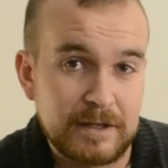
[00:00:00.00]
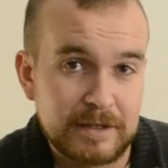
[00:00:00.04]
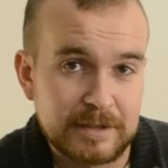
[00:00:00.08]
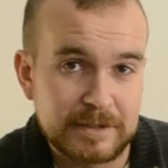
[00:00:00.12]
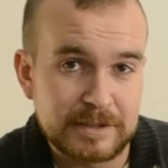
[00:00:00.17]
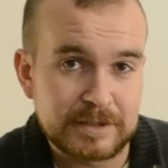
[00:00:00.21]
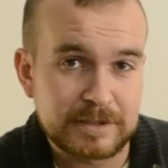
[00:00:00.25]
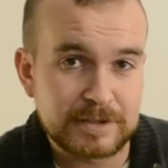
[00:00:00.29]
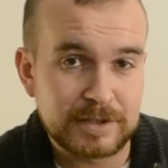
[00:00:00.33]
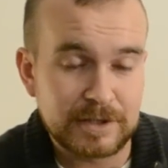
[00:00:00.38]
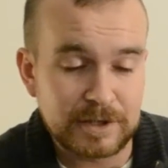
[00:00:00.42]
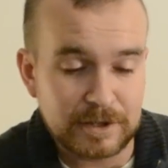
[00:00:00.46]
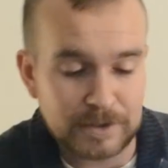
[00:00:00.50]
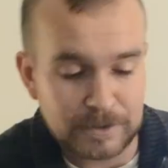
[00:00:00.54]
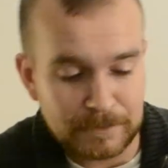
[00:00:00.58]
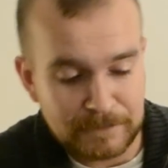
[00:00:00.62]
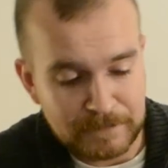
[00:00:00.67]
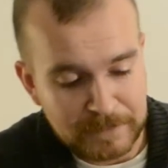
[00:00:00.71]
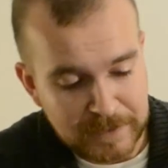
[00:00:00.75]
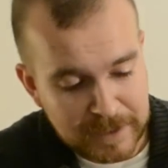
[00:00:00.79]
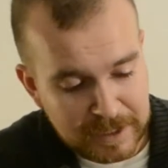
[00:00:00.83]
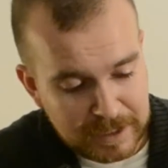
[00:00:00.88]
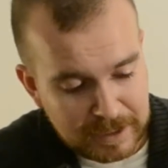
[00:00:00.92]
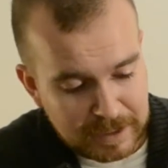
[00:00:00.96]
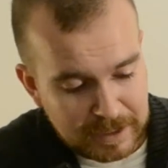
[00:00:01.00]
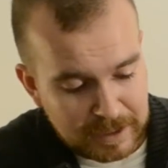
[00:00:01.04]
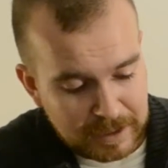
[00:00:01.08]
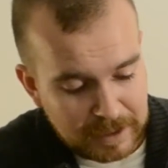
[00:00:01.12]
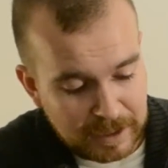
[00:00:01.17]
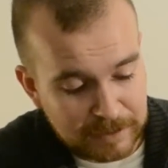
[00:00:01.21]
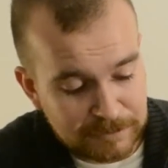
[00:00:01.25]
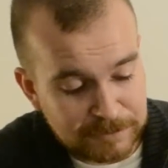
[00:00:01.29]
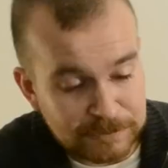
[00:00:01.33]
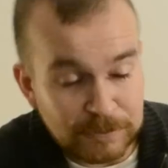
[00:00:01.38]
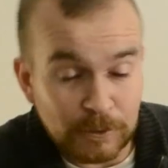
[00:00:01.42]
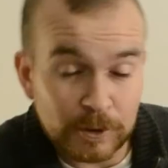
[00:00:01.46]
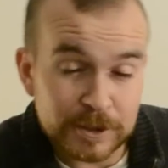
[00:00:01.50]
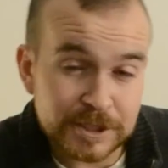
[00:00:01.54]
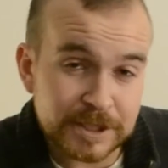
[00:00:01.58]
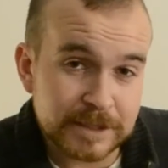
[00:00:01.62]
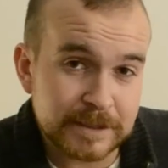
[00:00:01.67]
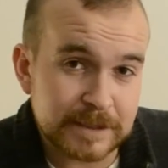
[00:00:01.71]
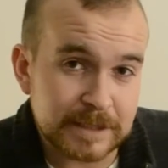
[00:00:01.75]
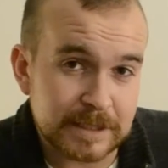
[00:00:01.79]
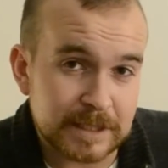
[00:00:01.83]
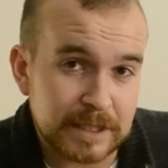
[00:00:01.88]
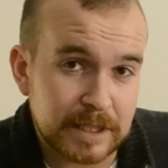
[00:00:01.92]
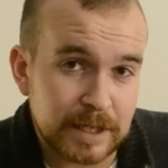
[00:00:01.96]
So
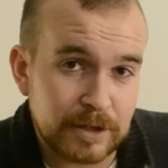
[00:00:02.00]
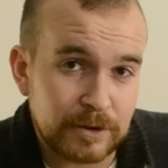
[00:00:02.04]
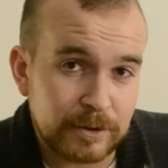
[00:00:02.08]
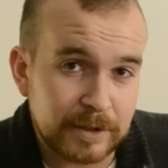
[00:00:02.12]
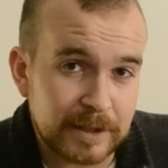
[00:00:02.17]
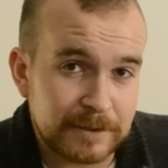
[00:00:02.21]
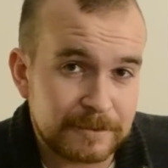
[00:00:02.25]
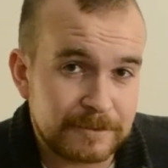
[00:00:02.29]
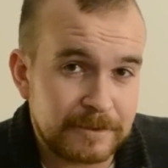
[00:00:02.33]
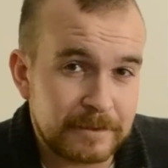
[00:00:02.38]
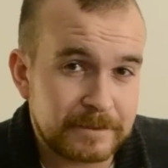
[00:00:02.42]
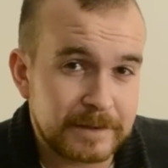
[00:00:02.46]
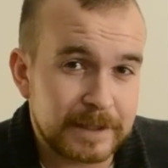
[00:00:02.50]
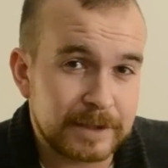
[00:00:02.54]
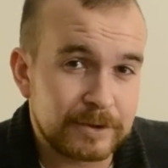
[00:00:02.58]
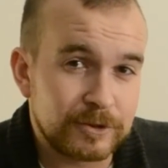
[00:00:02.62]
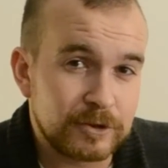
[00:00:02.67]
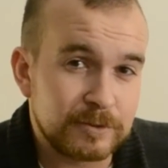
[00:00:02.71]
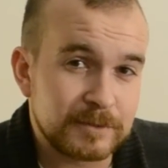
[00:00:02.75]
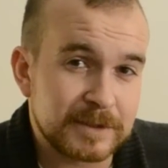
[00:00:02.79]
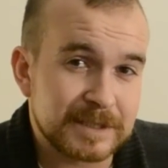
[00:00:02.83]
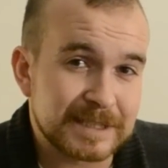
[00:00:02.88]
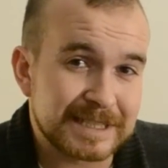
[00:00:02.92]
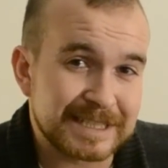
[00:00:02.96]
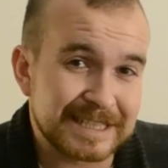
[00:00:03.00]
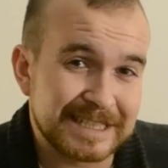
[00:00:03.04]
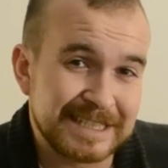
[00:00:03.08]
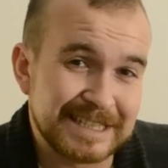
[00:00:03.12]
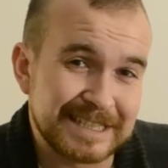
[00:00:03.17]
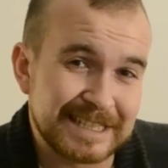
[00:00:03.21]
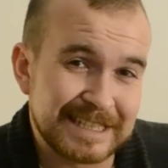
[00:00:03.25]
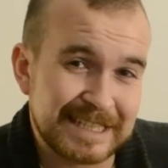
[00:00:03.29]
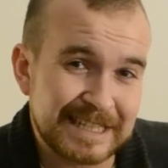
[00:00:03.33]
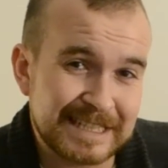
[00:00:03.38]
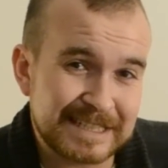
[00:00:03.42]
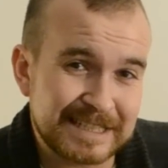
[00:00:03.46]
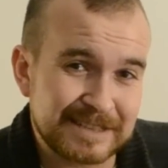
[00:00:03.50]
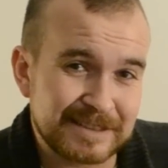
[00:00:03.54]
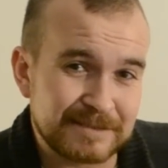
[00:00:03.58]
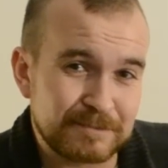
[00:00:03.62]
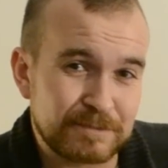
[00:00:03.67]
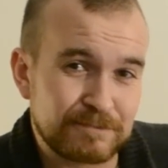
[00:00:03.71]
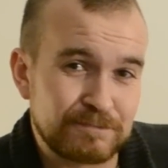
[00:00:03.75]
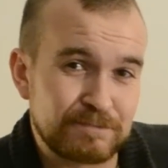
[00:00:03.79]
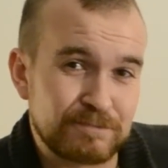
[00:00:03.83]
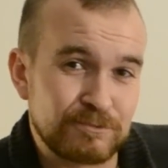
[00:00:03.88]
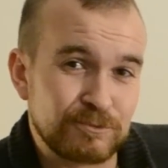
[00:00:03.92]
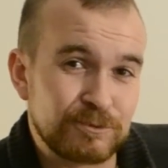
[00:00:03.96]
unfortunately, at only 50 lumens, it isn't
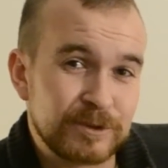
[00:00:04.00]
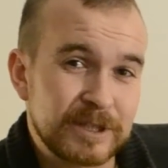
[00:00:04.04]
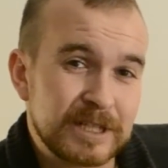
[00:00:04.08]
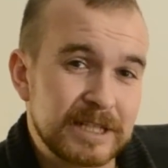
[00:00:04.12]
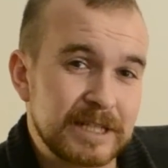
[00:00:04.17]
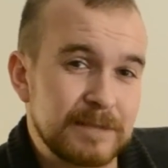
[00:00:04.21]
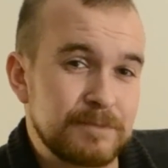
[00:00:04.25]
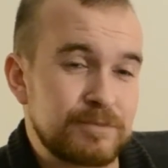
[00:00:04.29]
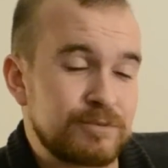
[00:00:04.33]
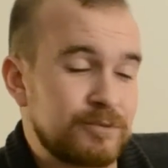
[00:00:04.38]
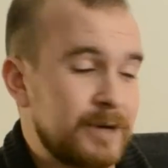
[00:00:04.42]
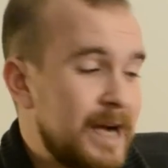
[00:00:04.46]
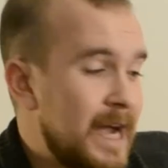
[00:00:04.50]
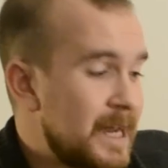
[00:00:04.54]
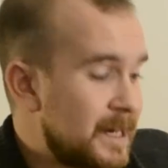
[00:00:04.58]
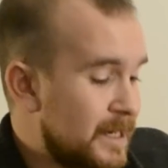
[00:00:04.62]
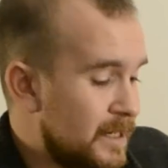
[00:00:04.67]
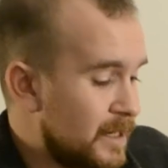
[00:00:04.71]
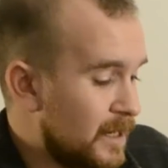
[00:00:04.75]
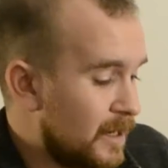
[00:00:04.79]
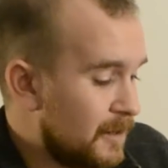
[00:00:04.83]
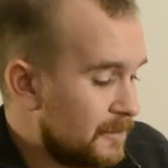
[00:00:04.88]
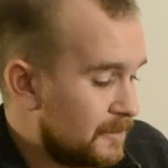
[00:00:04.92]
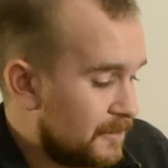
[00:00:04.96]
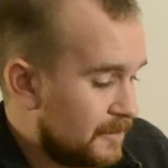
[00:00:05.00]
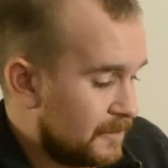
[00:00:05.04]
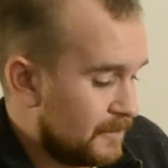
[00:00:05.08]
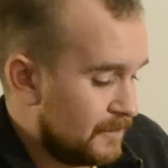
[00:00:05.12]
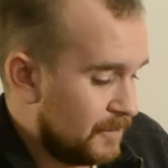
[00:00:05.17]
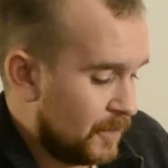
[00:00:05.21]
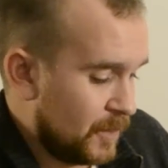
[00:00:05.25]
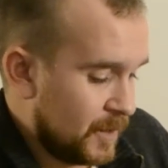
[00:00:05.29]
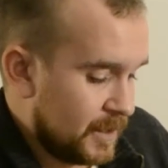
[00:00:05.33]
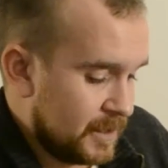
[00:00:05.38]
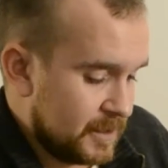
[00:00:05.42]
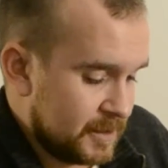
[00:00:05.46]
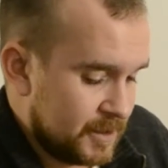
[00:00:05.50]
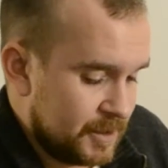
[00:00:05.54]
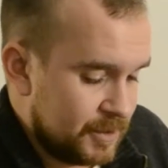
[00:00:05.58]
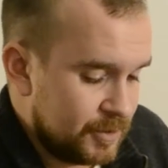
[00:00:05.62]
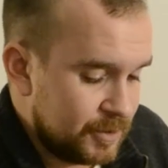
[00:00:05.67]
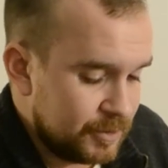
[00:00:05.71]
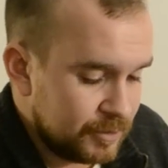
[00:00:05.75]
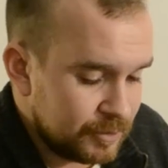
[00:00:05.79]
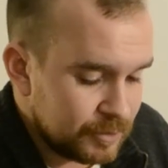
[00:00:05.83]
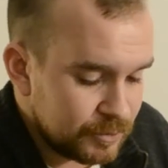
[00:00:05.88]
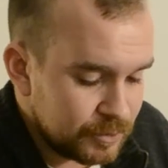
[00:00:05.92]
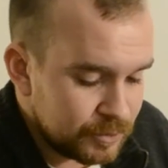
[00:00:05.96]
really bright enough
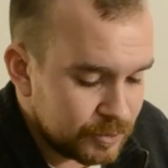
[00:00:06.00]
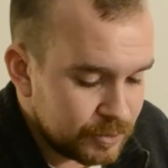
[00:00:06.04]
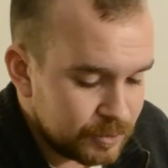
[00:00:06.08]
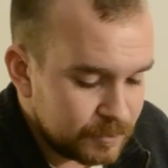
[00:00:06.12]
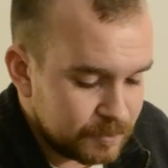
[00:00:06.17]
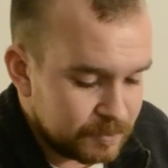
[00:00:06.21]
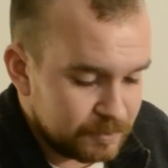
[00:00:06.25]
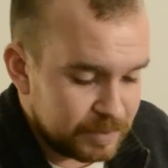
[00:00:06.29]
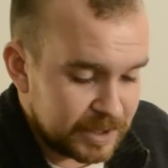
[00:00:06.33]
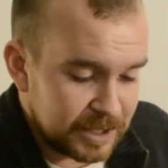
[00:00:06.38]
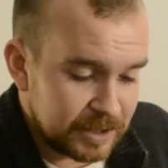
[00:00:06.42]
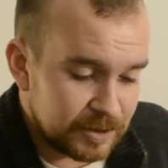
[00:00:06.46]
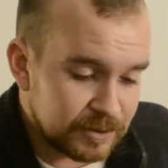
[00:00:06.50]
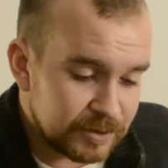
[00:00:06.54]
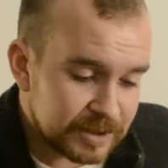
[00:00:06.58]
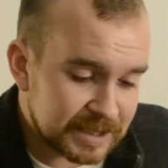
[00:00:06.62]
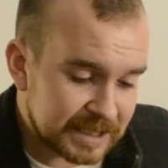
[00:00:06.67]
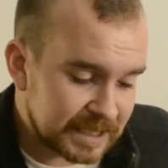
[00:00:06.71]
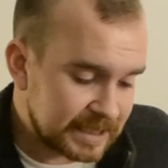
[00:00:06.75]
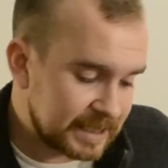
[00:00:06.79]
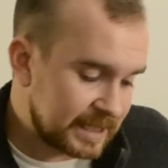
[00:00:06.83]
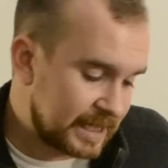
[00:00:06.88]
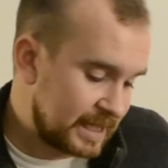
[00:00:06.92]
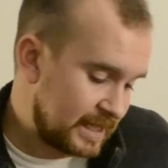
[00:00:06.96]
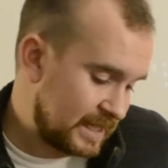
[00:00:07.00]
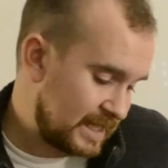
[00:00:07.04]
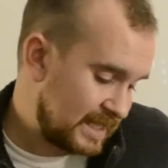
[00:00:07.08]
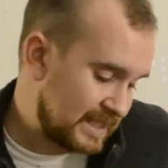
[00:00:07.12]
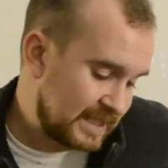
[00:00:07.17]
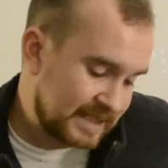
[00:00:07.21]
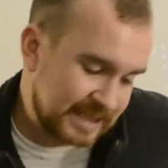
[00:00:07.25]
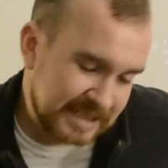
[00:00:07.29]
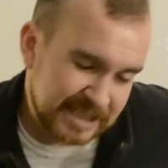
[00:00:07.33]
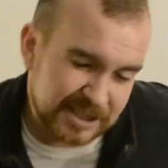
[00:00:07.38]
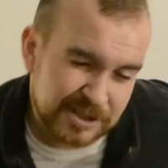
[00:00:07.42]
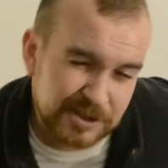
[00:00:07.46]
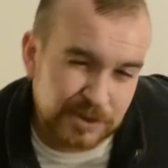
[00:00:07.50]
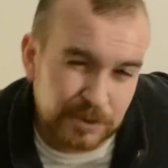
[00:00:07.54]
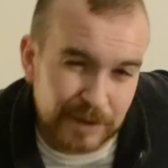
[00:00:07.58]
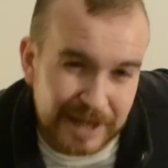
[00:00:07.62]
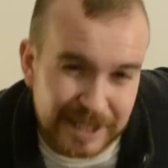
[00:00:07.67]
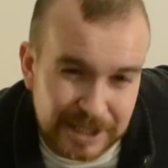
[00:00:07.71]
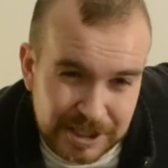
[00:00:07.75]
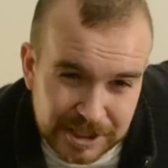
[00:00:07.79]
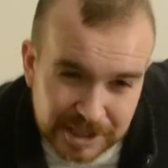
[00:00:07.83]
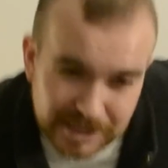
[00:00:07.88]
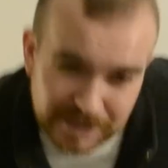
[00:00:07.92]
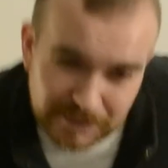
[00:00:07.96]
to be used in a
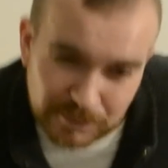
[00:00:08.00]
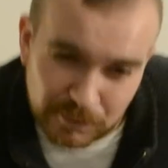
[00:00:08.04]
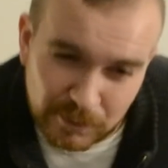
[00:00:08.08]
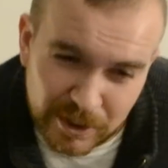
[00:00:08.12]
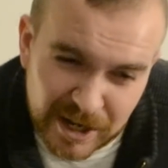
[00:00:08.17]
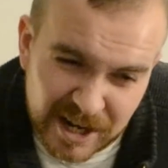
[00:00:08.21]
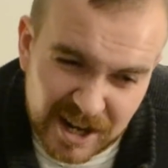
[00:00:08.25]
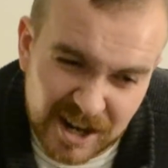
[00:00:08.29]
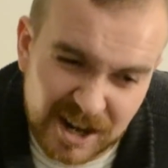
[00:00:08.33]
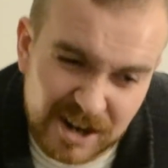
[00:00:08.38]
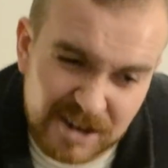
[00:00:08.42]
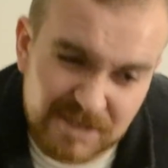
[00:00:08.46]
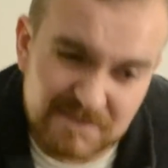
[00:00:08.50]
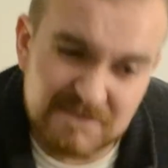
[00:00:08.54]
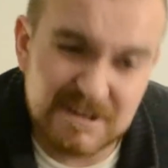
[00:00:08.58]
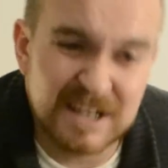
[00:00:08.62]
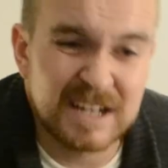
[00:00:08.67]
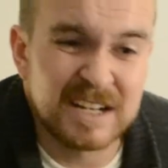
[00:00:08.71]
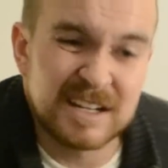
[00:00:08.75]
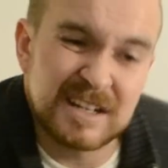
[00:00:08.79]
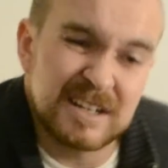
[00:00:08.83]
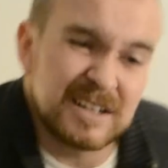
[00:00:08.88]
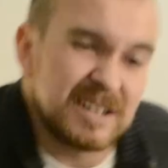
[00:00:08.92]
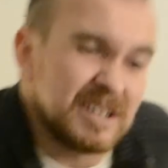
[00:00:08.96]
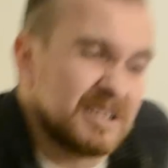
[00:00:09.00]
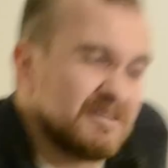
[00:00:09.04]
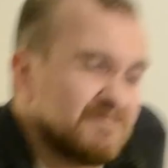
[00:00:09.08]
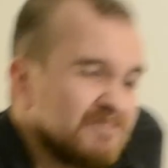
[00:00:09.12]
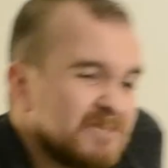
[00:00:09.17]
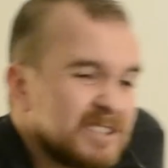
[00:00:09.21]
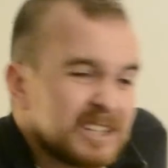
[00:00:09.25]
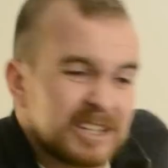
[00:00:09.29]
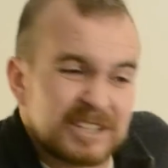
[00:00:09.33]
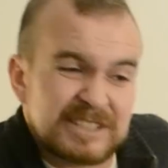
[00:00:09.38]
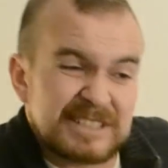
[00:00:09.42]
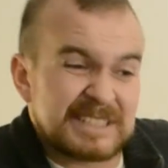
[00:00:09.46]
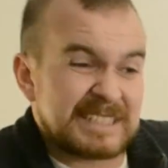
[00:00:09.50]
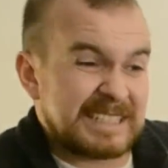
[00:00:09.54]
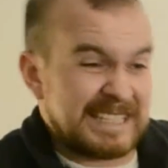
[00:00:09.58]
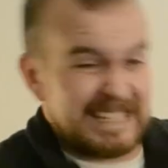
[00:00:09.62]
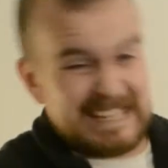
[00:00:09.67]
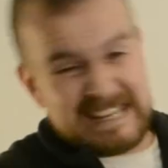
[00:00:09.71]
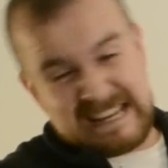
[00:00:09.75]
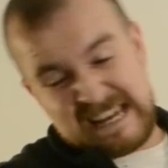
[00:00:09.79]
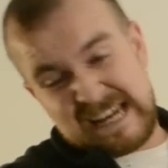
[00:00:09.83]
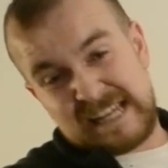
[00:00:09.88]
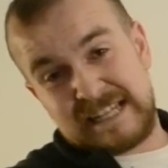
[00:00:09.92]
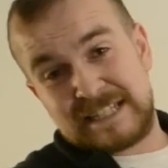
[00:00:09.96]
situation where
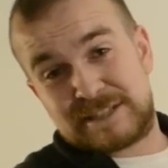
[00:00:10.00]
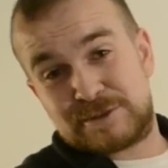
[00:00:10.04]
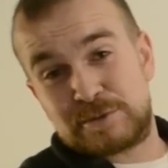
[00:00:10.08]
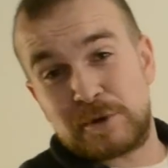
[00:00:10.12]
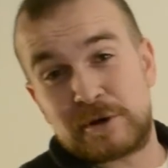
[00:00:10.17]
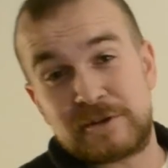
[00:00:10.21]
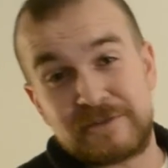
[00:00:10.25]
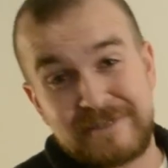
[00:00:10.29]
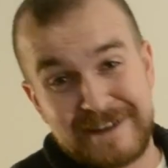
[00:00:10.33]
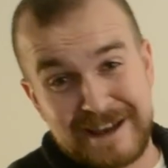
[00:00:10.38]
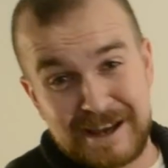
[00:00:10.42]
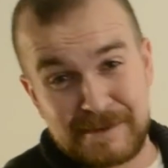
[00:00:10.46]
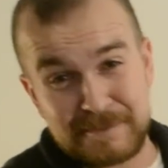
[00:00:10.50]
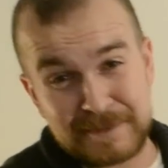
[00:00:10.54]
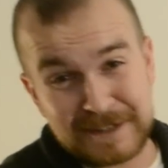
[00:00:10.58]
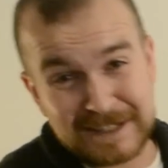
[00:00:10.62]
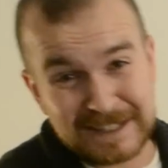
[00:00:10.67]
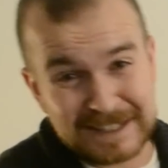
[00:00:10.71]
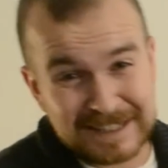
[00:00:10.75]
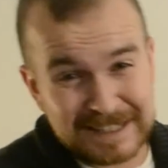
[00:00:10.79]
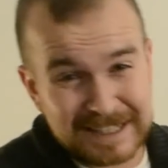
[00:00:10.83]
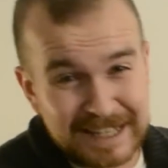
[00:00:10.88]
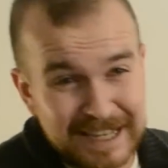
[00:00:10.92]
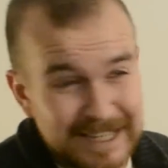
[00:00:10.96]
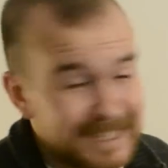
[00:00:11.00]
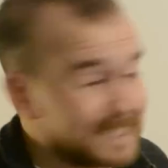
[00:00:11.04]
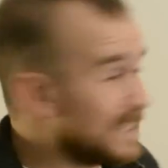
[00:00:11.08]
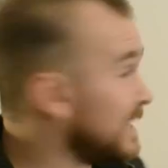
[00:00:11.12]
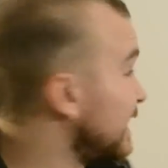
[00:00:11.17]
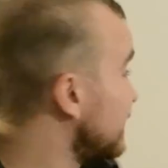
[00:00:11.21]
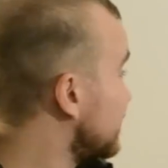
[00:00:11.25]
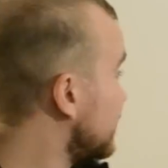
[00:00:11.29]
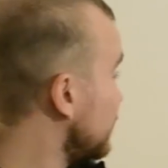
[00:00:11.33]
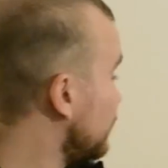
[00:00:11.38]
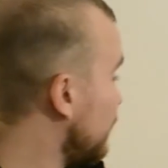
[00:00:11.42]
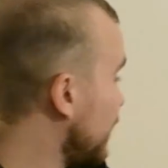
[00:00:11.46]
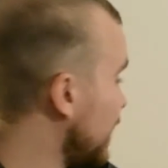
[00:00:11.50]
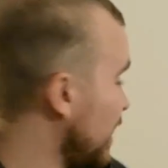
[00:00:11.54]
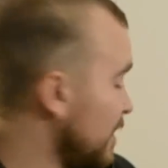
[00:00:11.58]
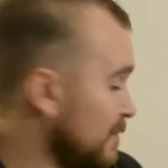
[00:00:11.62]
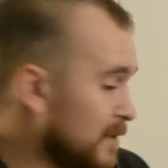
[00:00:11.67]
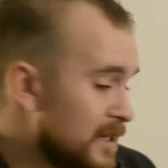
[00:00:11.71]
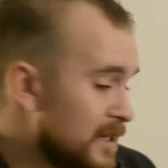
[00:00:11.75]
there's any sort of ambient light like the one I'm